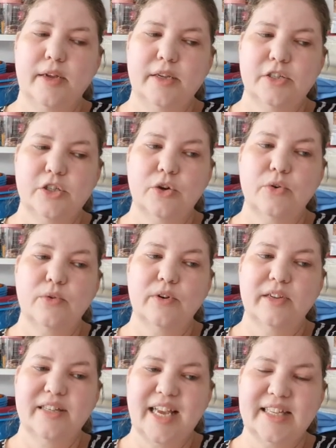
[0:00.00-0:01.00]
So
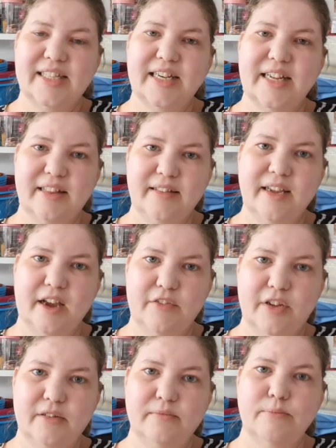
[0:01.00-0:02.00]
test it in the
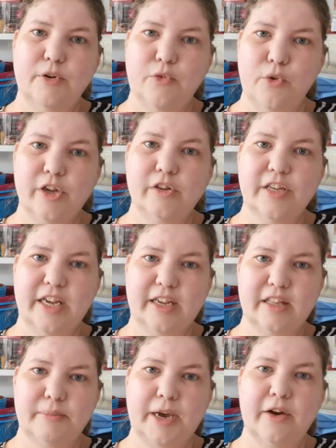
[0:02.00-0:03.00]
oven before you take
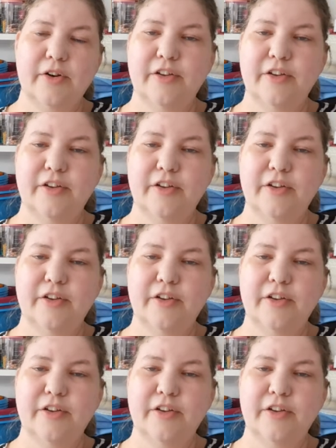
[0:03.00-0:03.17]
them out.